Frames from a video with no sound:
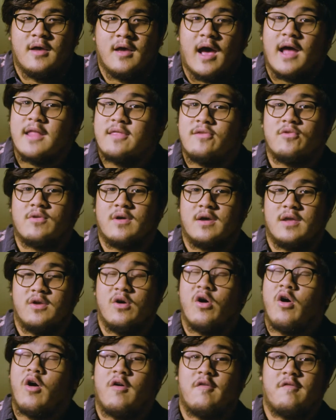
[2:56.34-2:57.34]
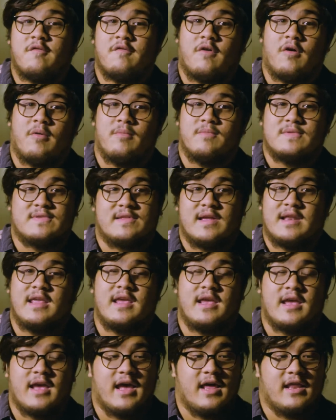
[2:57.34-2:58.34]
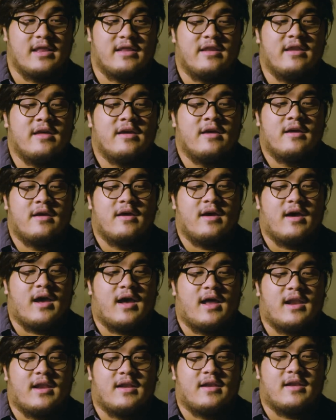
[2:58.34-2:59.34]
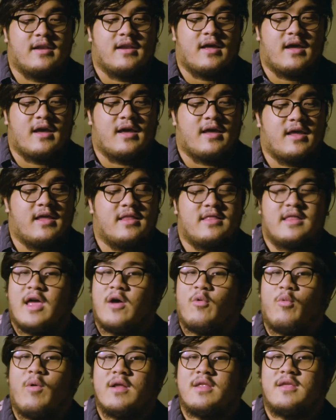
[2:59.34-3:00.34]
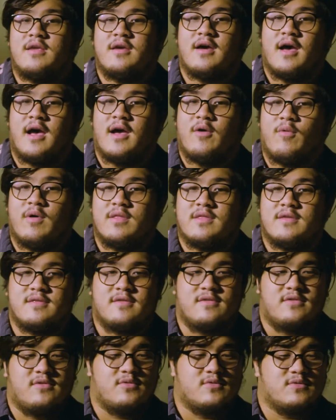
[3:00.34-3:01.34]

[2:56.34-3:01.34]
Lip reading: I took a year off from studying, and in that 1 year I wanted to